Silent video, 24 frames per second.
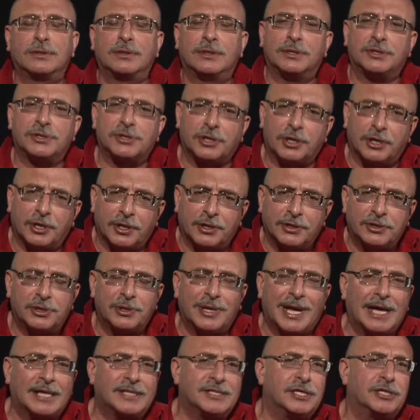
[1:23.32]
Turn to
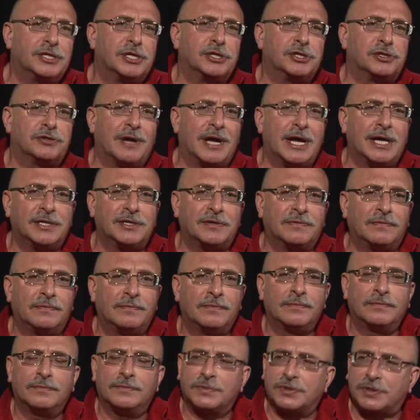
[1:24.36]
exit the train to
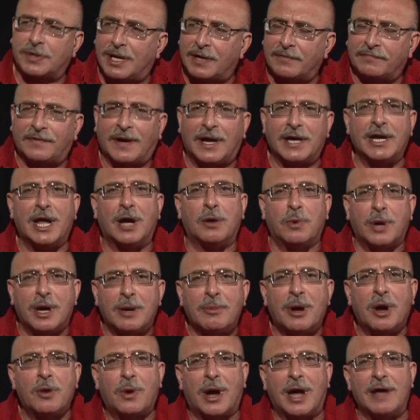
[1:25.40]
try to find out where my
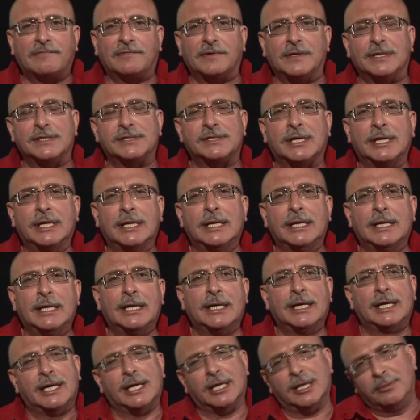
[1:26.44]
wife is.
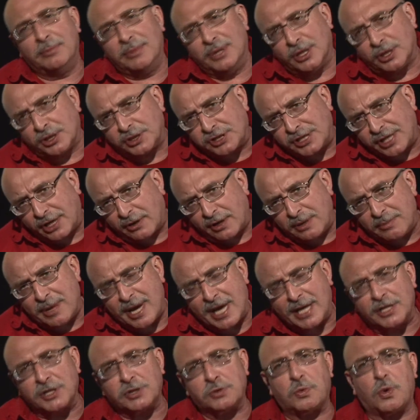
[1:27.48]
And a military man
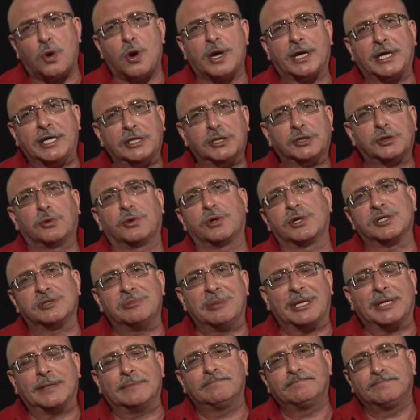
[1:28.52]
is walking towards me.